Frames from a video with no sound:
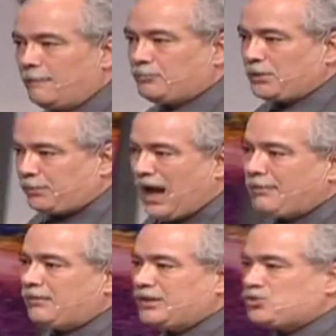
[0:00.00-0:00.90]
The
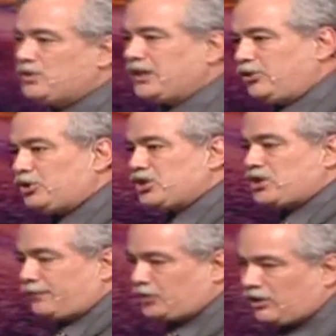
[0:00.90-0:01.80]
problem is with the usage
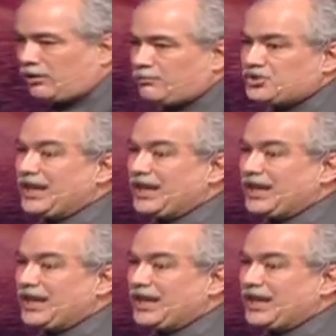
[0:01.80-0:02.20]
of terms.